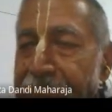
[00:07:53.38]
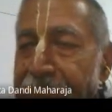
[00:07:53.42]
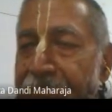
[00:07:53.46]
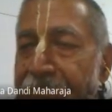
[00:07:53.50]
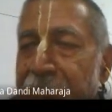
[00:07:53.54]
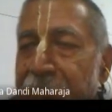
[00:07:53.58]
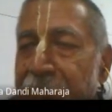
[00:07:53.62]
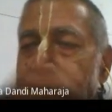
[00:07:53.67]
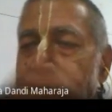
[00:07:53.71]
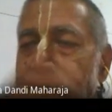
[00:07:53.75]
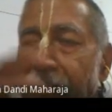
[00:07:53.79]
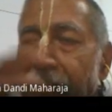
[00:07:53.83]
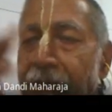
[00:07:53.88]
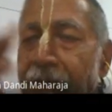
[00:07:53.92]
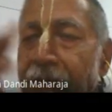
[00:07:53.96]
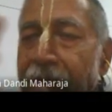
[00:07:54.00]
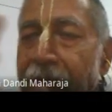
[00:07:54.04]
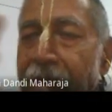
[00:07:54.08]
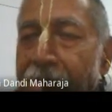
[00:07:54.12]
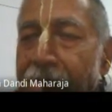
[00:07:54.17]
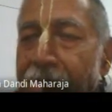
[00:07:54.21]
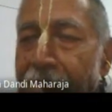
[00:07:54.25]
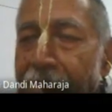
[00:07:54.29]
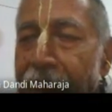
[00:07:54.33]
we have a
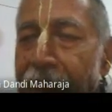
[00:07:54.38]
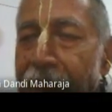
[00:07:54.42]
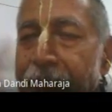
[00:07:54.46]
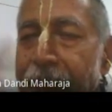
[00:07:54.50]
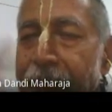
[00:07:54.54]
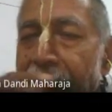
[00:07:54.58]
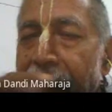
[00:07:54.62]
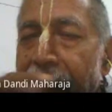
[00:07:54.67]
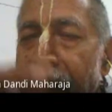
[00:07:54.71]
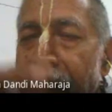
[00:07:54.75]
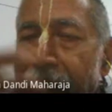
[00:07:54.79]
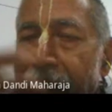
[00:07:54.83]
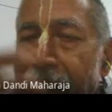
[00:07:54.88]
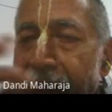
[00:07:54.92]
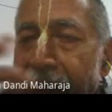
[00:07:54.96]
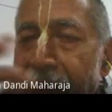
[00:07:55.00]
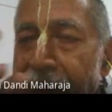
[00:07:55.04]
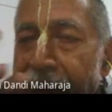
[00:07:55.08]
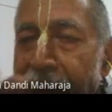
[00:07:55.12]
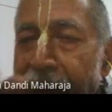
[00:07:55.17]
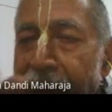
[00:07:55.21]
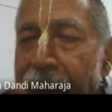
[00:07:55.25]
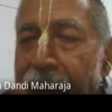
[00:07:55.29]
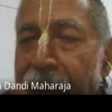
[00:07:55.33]
tendency to
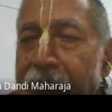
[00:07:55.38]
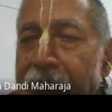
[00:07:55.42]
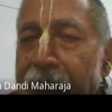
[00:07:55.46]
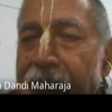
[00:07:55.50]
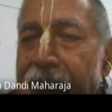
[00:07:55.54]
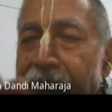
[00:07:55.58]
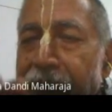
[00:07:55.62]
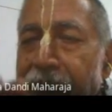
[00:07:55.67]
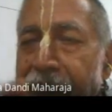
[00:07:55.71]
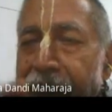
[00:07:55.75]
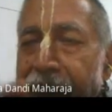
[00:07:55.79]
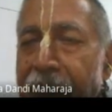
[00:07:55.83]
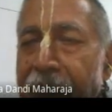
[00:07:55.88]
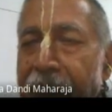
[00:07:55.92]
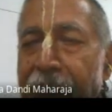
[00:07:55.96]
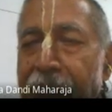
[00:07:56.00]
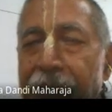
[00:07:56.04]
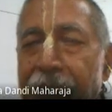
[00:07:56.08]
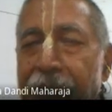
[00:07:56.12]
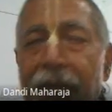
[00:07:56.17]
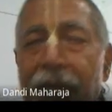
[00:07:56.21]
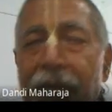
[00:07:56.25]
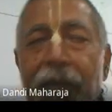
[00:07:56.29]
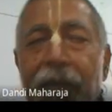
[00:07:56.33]
sin
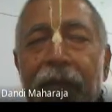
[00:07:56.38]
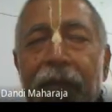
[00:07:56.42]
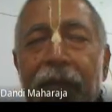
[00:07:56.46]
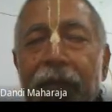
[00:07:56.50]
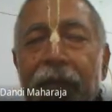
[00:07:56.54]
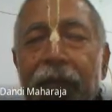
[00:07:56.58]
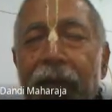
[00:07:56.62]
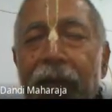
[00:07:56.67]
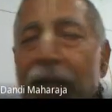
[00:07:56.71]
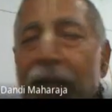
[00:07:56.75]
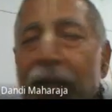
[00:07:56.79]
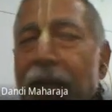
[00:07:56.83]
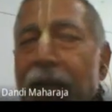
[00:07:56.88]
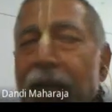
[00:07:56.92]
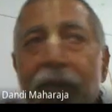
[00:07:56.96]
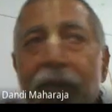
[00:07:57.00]
and also,